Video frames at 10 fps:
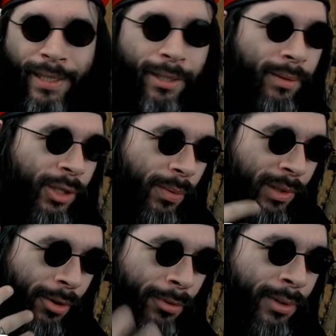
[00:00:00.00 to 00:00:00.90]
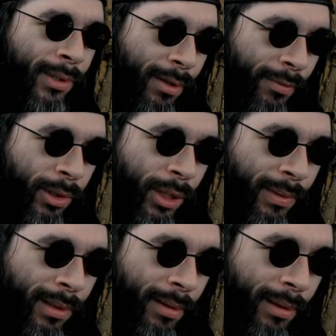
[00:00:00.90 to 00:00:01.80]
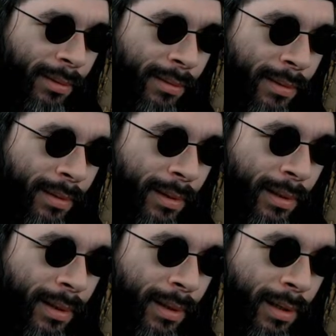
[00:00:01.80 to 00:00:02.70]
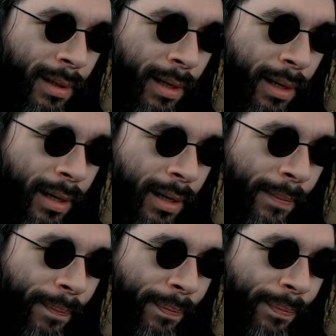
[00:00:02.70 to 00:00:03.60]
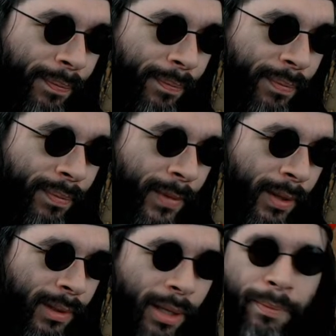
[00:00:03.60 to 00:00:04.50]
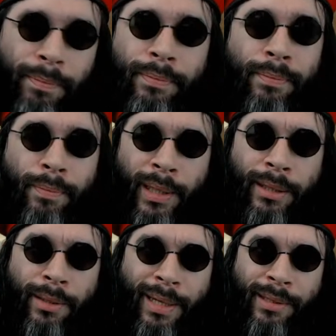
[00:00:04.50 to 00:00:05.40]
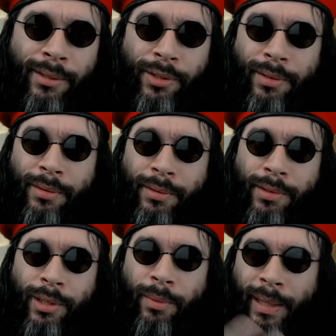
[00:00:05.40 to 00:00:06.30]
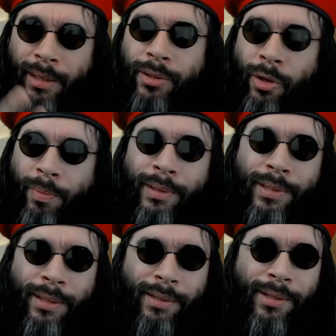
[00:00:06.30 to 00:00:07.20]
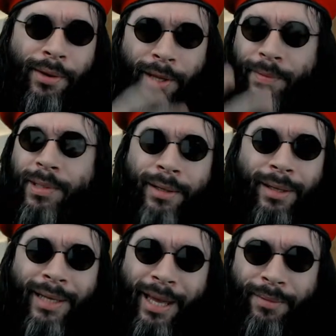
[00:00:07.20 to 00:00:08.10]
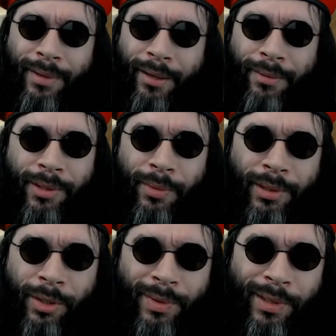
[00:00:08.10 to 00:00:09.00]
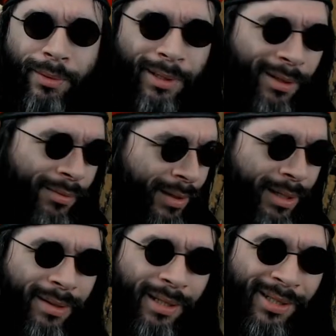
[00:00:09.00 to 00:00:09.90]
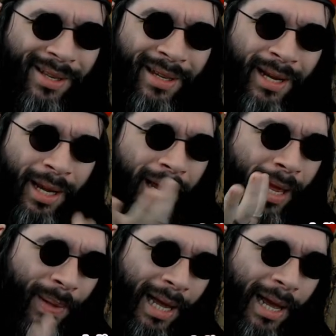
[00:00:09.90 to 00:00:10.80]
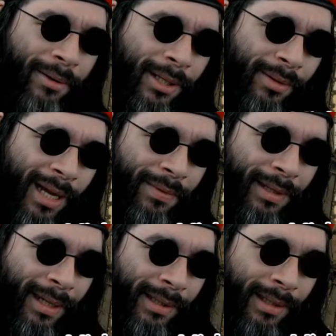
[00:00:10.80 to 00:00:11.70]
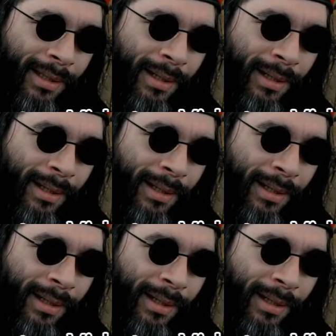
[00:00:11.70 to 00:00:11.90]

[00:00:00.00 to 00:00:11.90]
She was cognizant of what she was doing. It's like Melinda Messenger. She appeared topless in the sun, and there was like a countdown to when she was old enough. Things like that. But how do you navigate it?